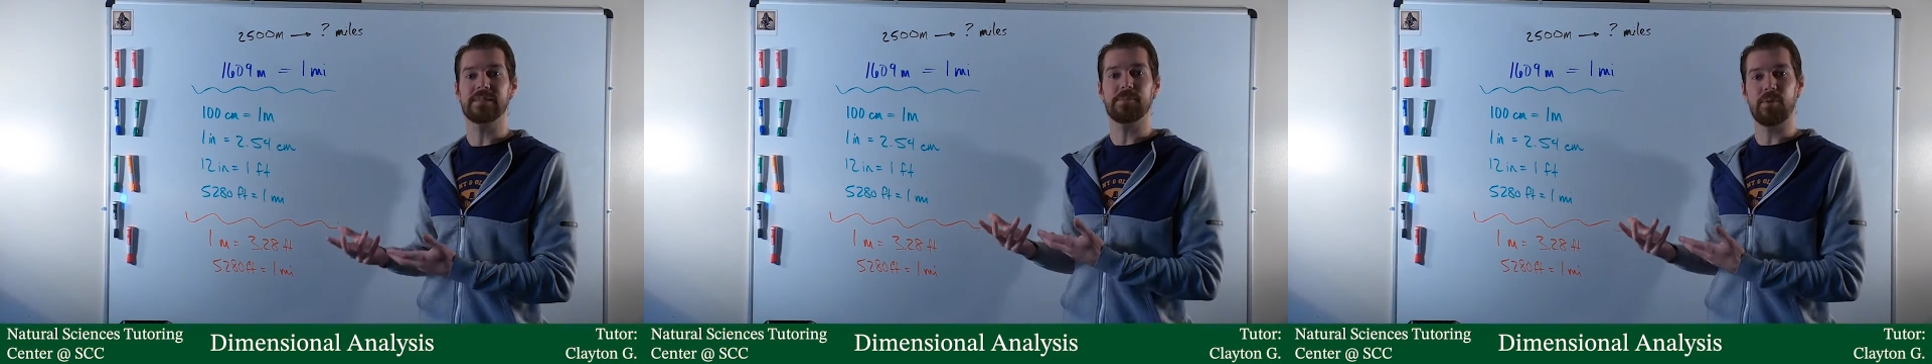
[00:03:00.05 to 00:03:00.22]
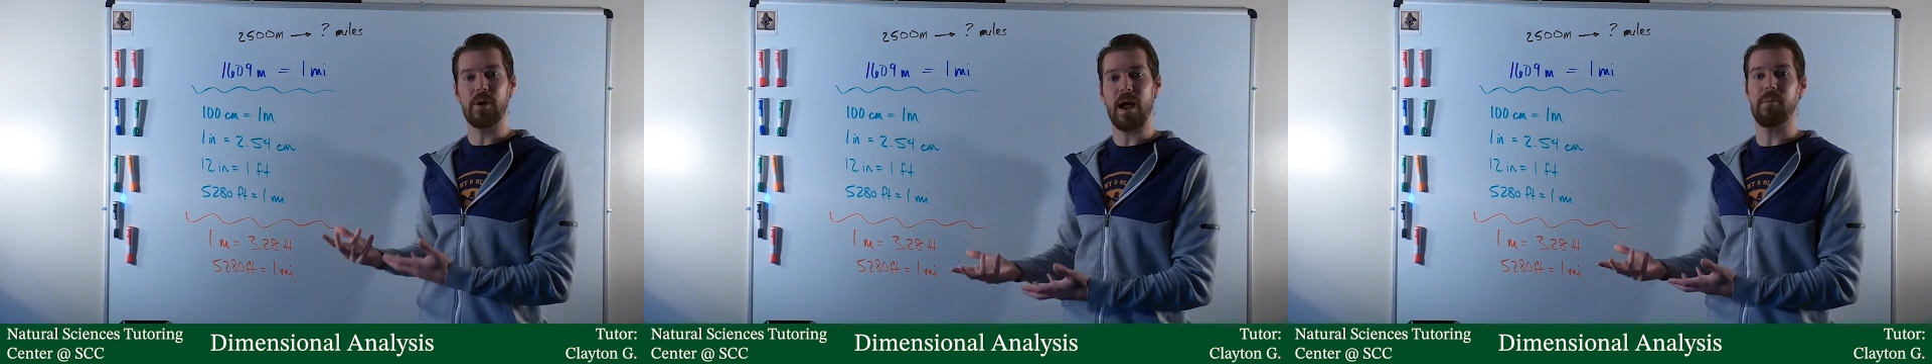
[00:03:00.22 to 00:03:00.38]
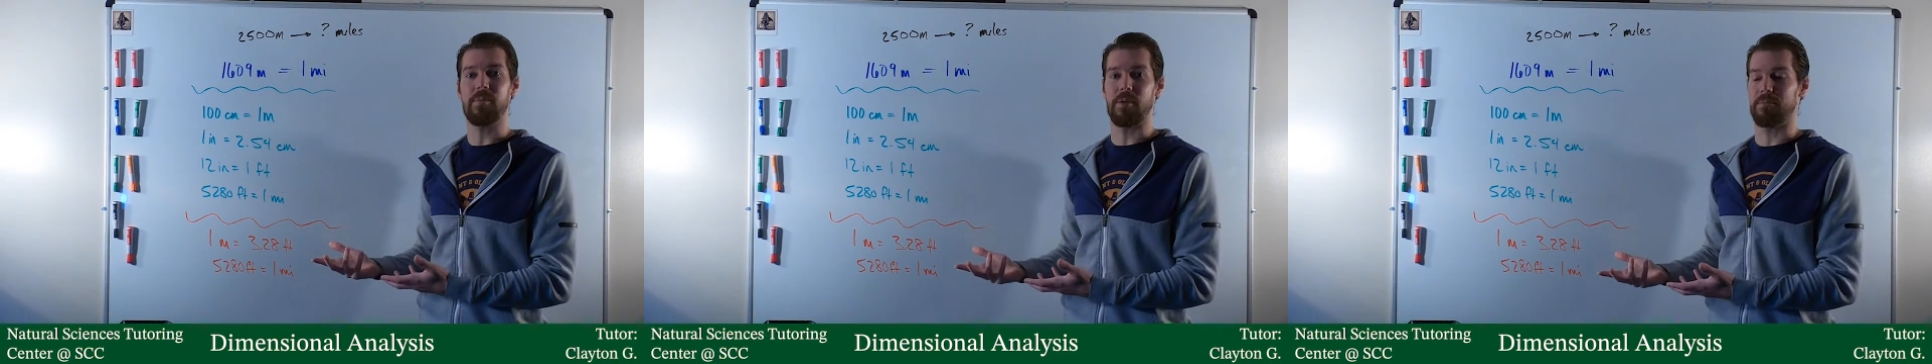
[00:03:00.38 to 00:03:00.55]
a
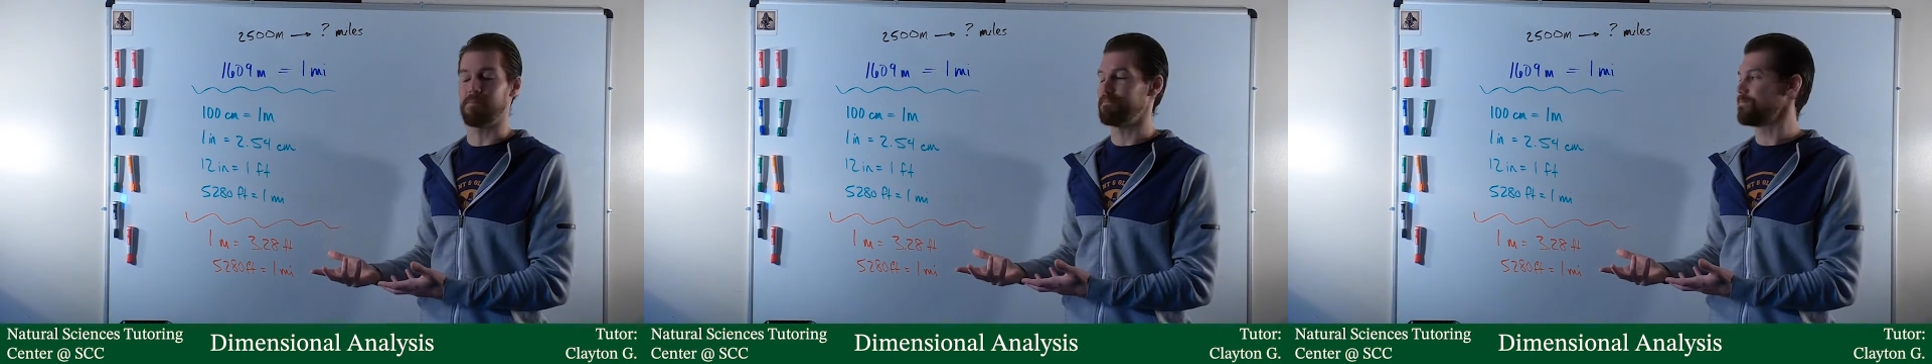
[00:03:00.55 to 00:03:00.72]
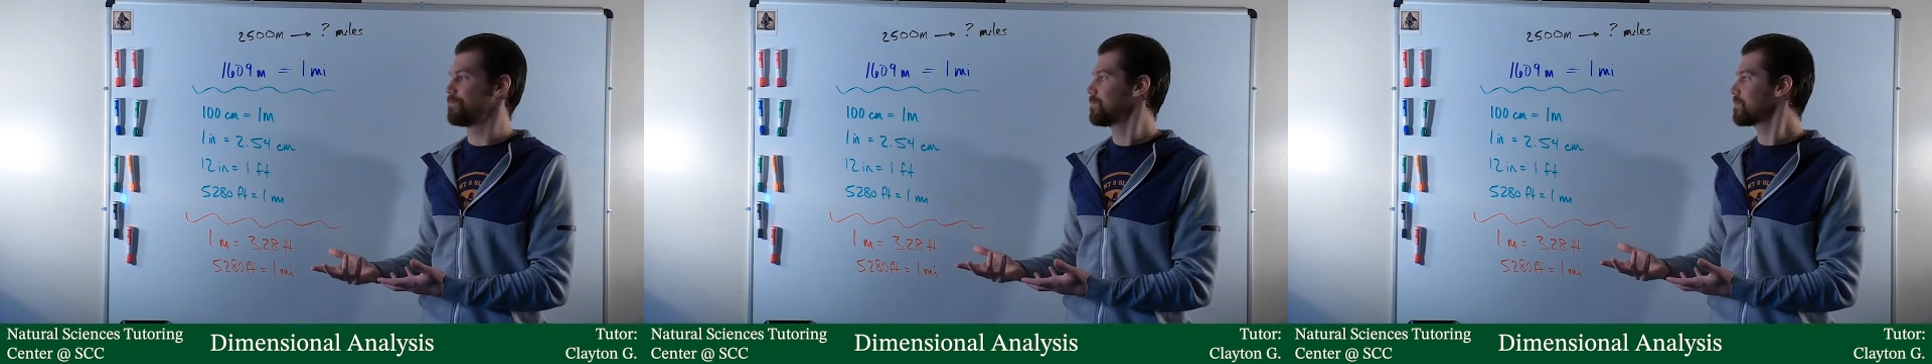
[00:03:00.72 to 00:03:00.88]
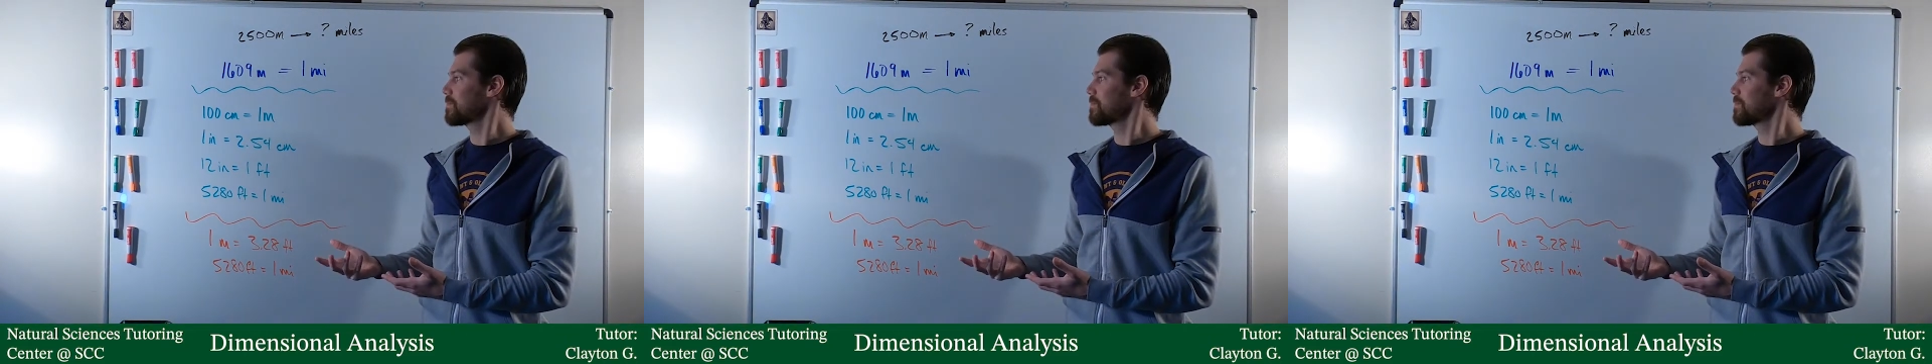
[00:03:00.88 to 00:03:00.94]
problem.